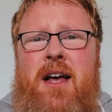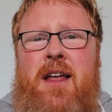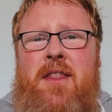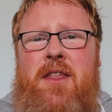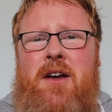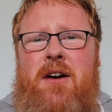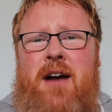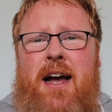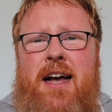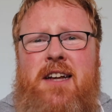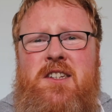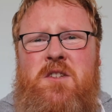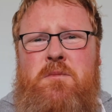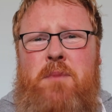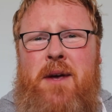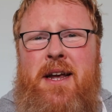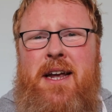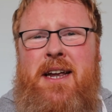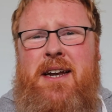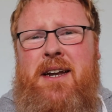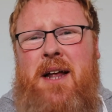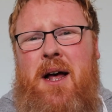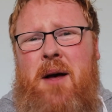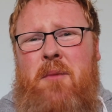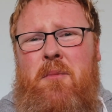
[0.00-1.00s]
There has
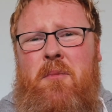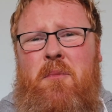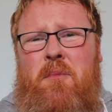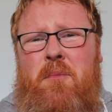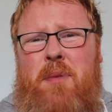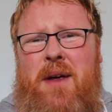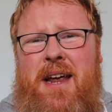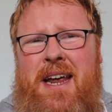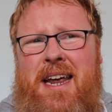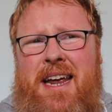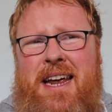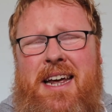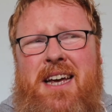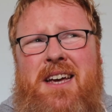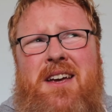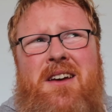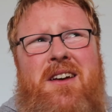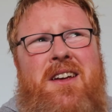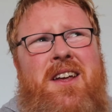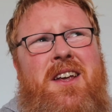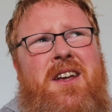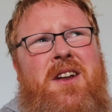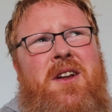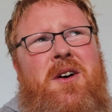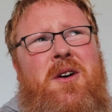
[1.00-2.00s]
been a
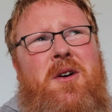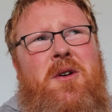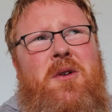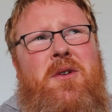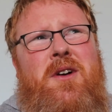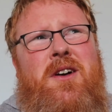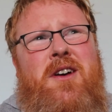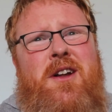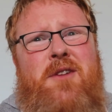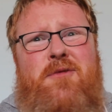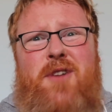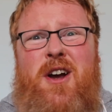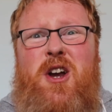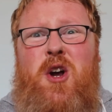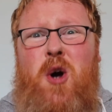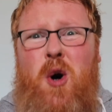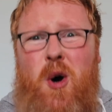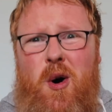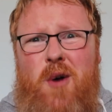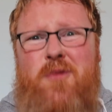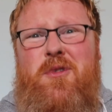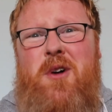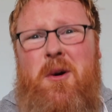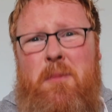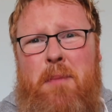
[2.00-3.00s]
big, you know, kind of a
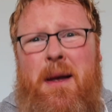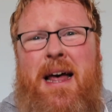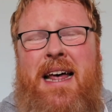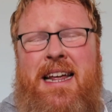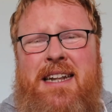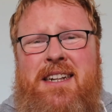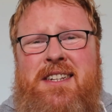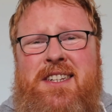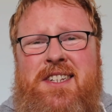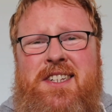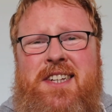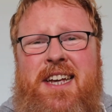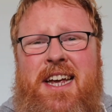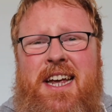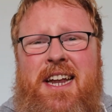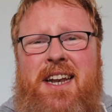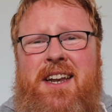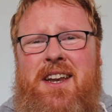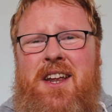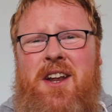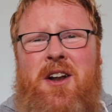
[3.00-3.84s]
cover band scene.